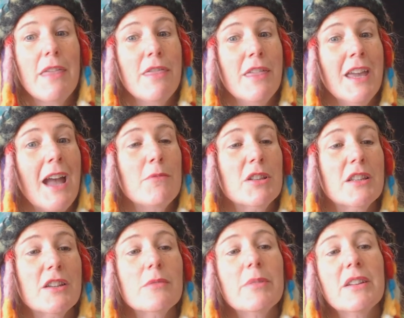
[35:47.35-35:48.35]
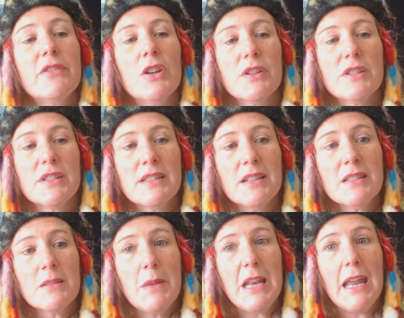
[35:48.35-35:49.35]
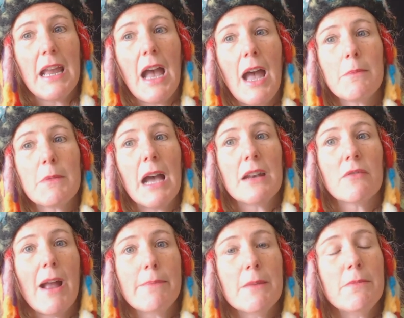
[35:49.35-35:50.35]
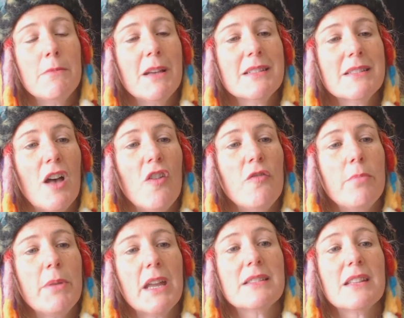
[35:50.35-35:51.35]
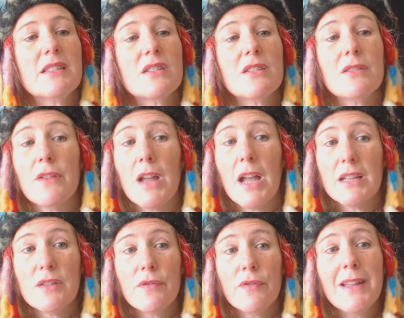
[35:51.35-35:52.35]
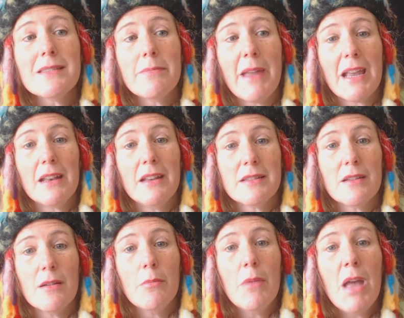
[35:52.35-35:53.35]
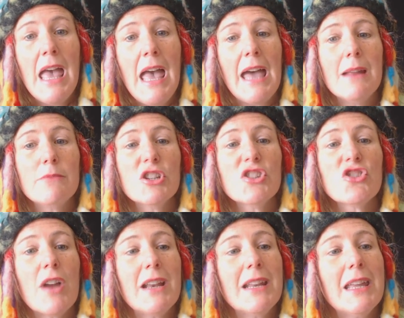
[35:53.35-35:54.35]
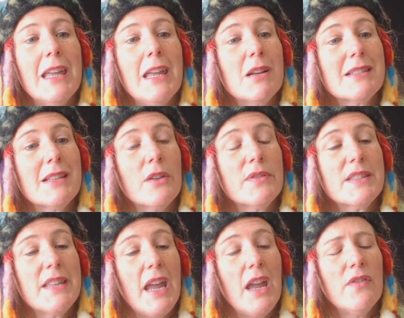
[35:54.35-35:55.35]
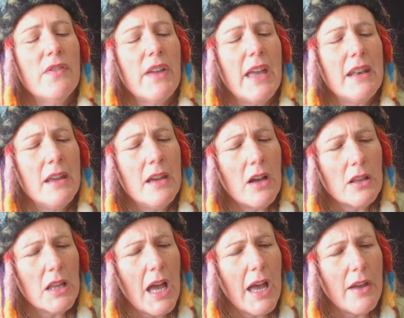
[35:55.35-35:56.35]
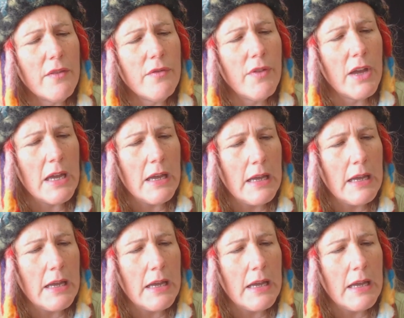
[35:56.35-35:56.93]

I think I'm a little bit of a narcissist, meaning I'm kind of wrapped up in myself because it's a defense mechanism, and I'm just trying to keep myself safe and alive.